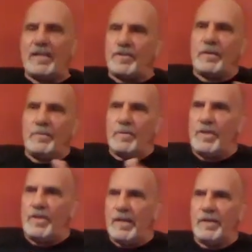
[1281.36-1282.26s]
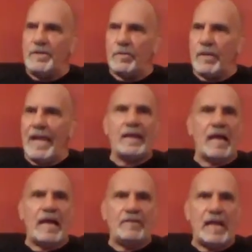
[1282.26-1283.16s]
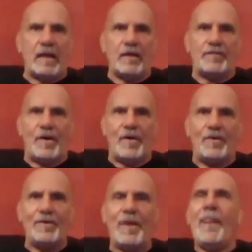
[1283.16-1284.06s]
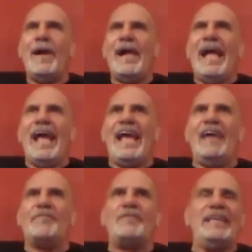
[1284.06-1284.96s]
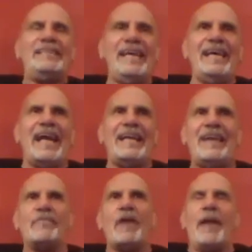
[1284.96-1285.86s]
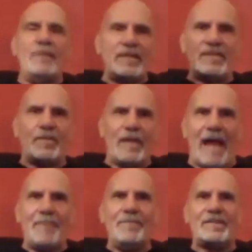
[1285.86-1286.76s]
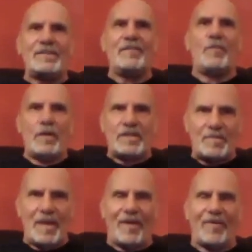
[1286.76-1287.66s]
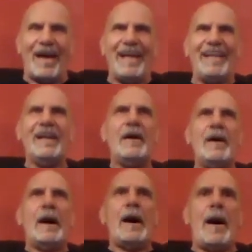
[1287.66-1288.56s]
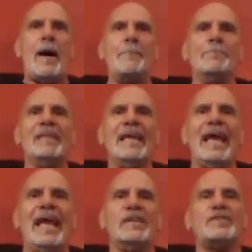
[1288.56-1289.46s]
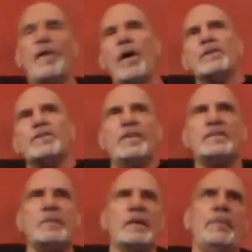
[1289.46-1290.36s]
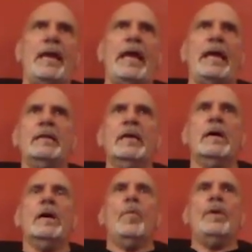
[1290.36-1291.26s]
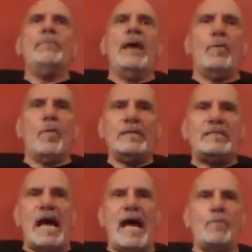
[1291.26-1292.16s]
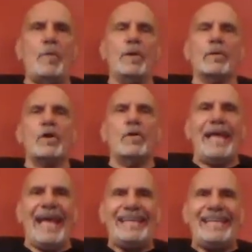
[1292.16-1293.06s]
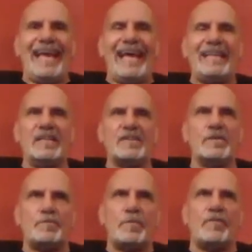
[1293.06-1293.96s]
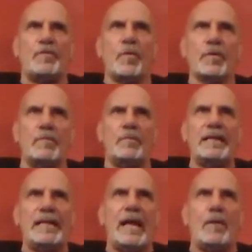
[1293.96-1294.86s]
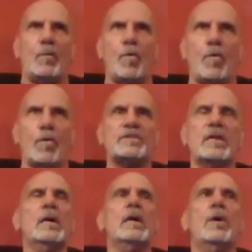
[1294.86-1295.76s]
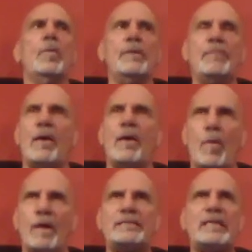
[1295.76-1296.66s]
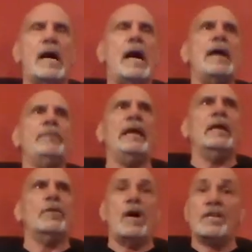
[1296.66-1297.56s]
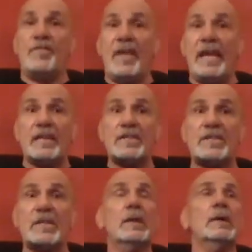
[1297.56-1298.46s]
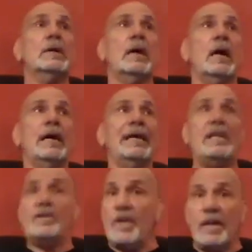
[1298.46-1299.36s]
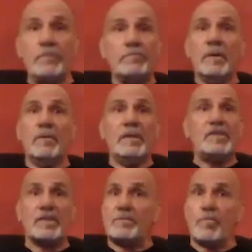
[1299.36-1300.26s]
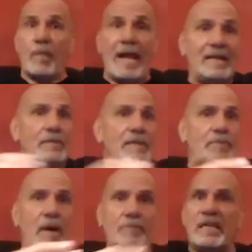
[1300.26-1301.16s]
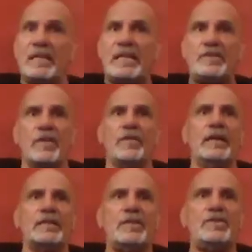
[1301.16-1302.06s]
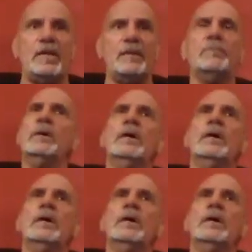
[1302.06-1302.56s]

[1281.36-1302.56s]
answering machine on your landline telephone, if they did, I missed the voicemail, right? And as far as Vince McMahon, we met one time when we were going head to head. This was before the Monday Night Wars. We met one time in Las Vegas in a gym. We just randomly bumped into each other at the gym.